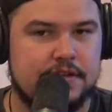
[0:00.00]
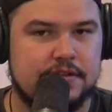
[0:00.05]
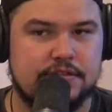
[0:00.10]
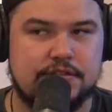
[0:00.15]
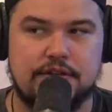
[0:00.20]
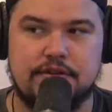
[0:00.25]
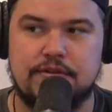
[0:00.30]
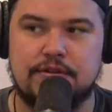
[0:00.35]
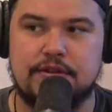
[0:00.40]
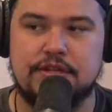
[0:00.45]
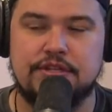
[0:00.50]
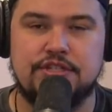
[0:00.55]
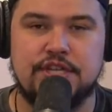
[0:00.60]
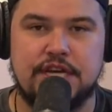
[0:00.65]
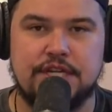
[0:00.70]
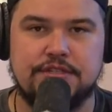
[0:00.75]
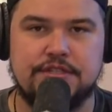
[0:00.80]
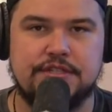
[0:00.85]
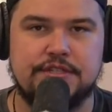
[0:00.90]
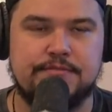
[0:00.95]
So the
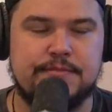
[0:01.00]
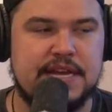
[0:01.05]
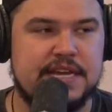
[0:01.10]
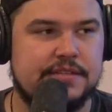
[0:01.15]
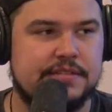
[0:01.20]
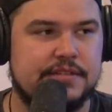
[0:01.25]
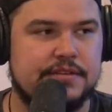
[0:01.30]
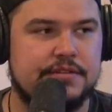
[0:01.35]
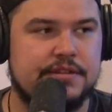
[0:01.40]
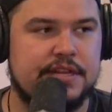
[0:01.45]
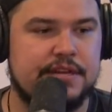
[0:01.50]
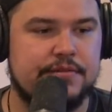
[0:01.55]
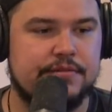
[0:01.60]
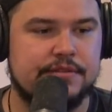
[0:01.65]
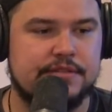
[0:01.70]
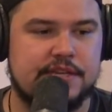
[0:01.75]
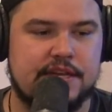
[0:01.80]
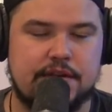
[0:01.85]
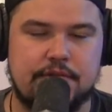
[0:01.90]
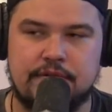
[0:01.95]
judge just basically
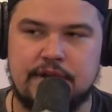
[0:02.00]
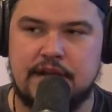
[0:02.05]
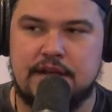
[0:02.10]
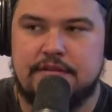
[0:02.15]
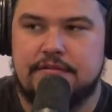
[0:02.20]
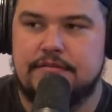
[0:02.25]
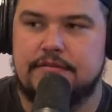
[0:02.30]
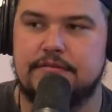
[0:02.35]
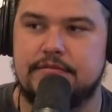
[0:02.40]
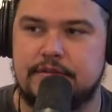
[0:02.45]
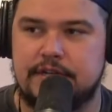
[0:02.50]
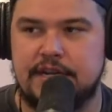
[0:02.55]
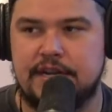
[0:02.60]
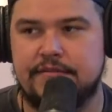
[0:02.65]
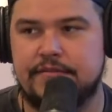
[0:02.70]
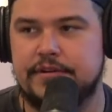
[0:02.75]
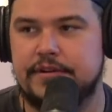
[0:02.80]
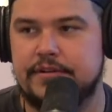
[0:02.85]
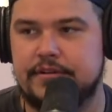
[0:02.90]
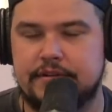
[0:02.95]
was like, well,
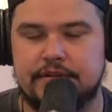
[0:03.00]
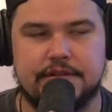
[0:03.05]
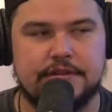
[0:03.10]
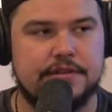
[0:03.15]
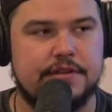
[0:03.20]
whatever.